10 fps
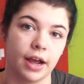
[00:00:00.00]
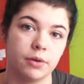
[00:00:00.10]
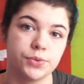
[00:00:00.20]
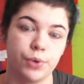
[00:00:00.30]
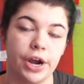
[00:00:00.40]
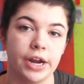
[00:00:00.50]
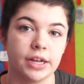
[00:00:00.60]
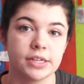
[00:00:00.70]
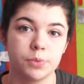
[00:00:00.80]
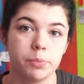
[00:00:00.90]
I was wearing,
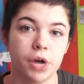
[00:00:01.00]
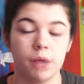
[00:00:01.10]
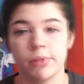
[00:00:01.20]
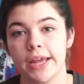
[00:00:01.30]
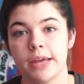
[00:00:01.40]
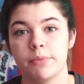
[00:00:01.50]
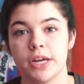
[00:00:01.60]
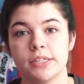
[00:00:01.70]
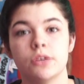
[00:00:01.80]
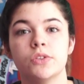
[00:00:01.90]
because we brought a blanket
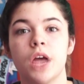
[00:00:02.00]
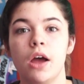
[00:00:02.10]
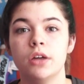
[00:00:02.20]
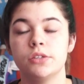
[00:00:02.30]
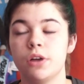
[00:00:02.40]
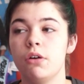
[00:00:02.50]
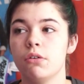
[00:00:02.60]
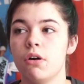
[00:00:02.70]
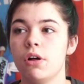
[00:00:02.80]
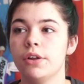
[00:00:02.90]
because it was so
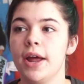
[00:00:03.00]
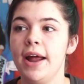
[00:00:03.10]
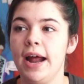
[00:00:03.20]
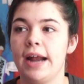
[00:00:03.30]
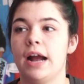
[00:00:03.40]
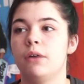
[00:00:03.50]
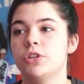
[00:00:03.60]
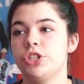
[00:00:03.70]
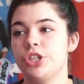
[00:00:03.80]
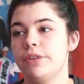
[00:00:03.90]
cold and I
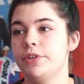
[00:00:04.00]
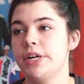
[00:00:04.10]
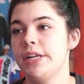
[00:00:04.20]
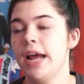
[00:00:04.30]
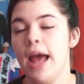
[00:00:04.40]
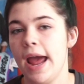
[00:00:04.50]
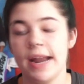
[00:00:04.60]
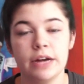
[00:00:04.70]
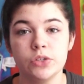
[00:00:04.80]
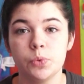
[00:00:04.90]
was shivering,
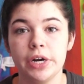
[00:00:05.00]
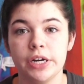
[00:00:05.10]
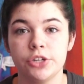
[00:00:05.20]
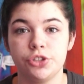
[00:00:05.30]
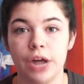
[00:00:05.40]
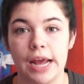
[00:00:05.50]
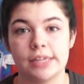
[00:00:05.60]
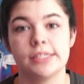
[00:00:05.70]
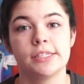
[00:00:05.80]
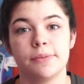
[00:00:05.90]
and I was wearing a
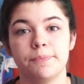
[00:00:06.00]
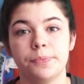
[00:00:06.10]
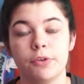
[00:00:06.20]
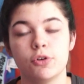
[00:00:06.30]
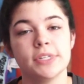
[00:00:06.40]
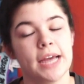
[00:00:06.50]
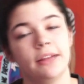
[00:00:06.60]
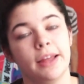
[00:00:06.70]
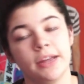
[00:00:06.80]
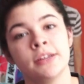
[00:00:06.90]
dress. Of course I
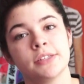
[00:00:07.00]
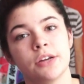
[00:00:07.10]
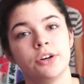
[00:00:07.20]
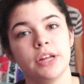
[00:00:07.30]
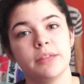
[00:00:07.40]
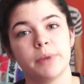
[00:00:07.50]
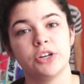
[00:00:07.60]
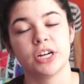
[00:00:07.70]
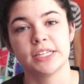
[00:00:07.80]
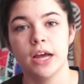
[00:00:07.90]
had leggings underneath my
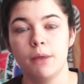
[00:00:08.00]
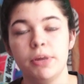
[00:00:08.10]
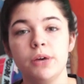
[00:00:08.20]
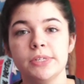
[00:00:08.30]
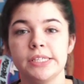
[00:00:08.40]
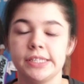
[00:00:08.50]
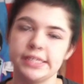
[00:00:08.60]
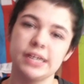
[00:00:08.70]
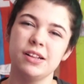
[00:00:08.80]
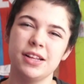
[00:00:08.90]
dress, but it was
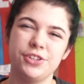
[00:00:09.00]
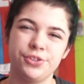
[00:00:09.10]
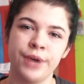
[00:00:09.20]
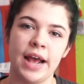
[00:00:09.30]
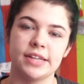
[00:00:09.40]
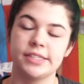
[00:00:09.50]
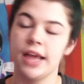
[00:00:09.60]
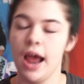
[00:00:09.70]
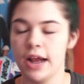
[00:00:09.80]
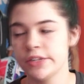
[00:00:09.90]
still a dress,
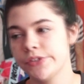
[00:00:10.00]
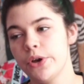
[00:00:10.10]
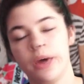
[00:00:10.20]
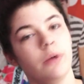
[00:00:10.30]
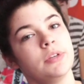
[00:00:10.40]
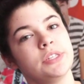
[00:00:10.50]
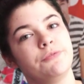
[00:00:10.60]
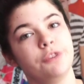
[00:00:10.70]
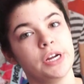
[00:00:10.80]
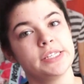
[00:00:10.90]
and so it was
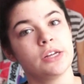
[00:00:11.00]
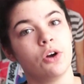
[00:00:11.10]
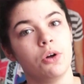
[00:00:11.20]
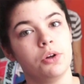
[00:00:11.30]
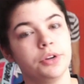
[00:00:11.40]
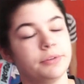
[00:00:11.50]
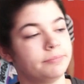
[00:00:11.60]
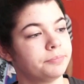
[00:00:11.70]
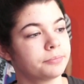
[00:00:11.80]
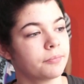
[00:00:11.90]
freezing cold
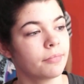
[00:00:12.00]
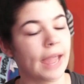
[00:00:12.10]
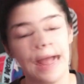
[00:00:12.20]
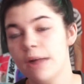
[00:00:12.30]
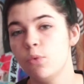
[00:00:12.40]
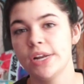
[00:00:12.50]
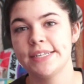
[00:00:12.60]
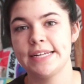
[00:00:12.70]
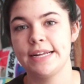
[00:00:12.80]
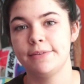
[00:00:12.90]
and
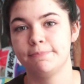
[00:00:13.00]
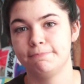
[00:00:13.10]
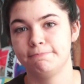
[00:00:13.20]
windy.